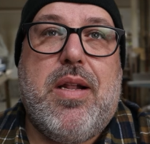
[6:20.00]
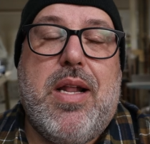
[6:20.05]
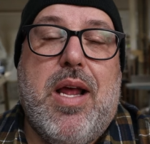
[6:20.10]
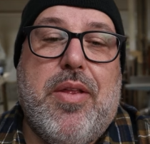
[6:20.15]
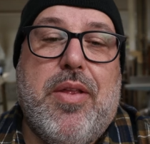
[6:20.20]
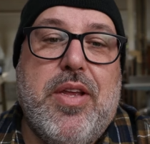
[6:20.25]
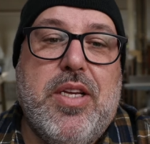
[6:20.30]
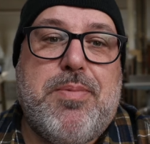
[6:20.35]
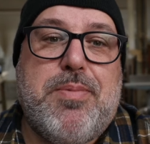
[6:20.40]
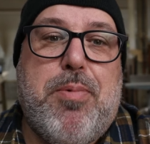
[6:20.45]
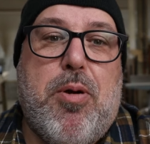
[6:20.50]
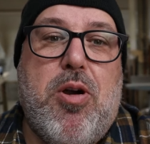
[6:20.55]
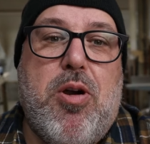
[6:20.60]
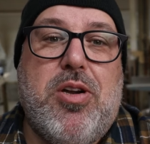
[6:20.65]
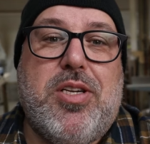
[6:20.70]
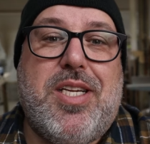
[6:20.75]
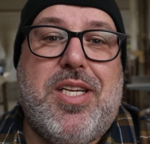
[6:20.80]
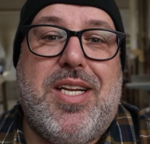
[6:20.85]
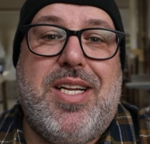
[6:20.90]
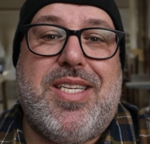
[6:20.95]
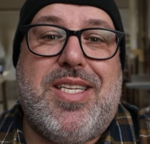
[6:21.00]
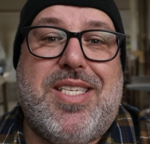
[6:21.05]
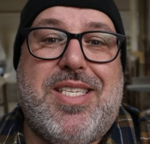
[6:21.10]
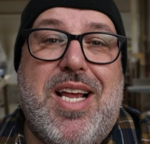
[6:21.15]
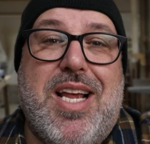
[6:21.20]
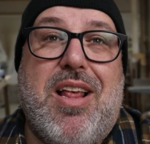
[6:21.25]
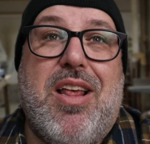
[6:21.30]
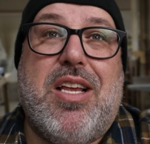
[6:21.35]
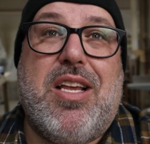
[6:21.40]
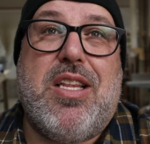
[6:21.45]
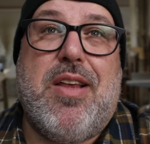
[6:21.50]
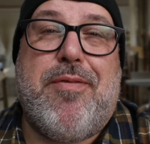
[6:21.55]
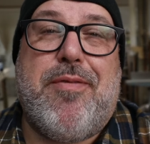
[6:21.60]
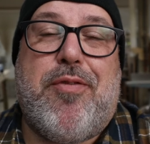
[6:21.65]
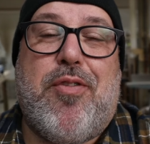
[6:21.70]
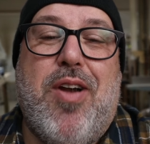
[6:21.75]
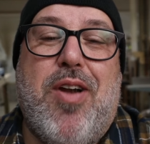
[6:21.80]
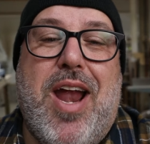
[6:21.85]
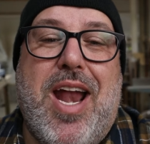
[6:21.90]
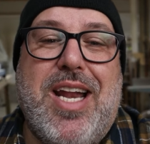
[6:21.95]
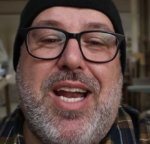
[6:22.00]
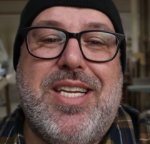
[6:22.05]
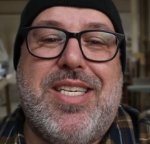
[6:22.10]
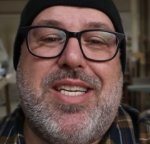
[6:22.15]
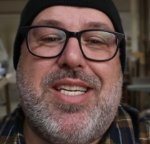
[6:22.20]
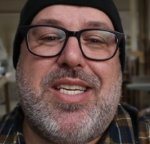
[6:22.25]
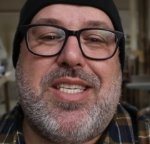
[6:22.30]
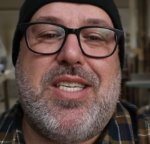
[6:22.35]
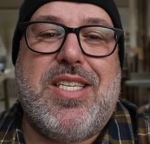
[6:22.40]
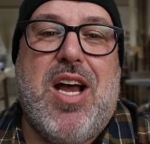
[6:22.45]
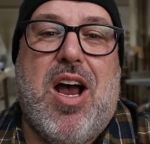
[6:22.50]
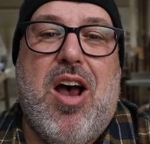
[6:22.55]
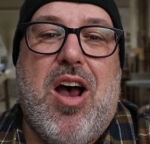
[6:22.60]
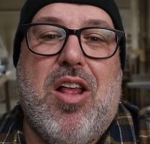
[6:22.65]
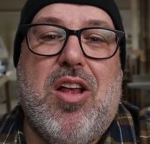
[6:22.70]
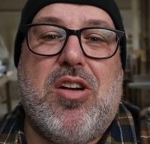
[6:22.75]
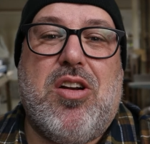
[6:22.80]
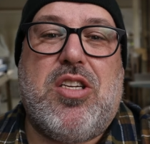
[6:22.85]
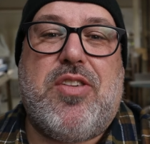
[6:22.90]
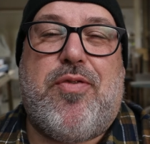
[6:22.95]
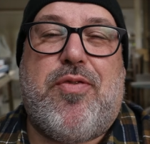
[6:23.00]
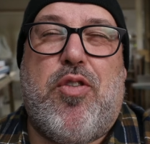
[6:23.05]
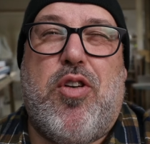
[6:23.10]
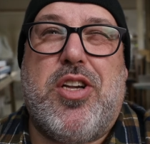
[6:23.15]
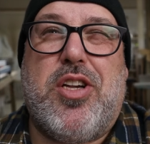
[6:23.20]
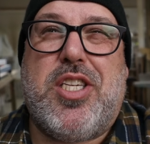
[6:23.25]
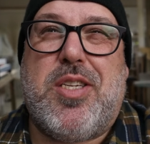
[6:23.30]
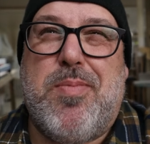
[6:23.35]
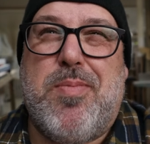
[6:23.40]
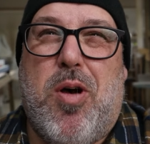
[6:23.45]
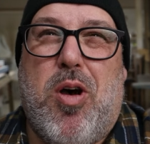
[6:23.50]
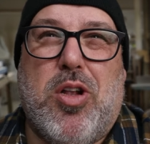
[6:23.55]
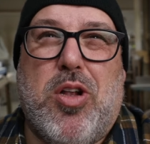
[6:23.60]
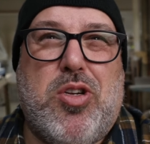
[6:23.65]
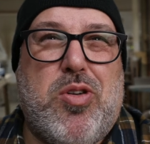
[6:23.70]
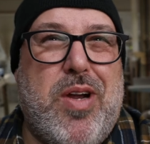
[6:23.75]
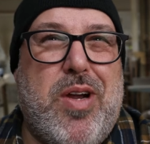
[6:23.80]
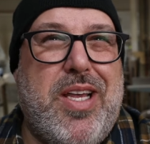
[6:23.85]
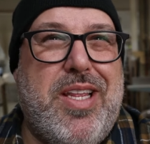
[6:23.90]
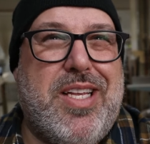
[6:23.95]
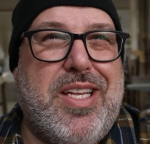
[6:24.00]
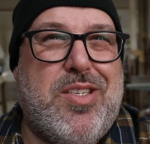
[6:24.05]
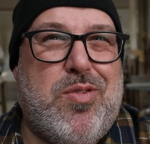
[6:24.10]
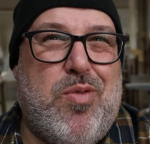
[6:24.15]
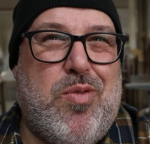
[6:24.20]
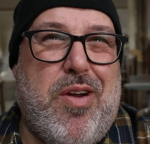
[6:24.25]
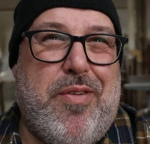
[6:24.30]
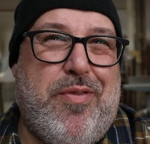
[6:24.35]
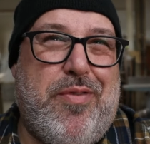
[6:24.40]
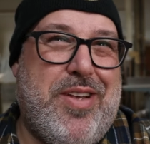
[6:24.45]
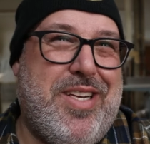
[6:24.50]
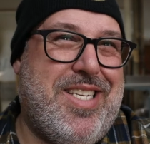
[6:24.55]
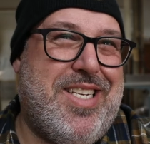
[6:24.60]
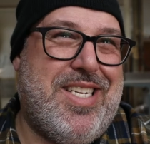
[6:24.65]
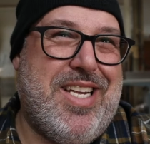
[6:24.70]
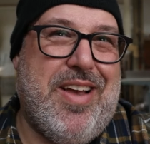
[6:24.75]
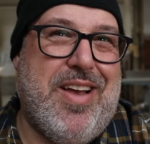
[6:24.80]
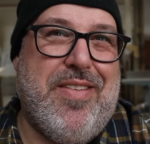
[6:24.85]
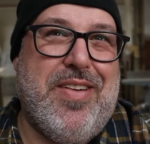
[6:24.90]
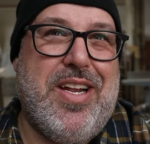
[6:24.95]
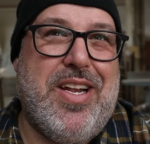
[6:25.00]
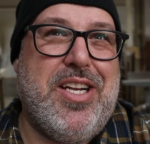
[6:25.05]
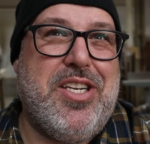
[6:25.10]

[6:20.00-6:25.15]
Now this person is selling them for $86 for a small tray that's roughly seven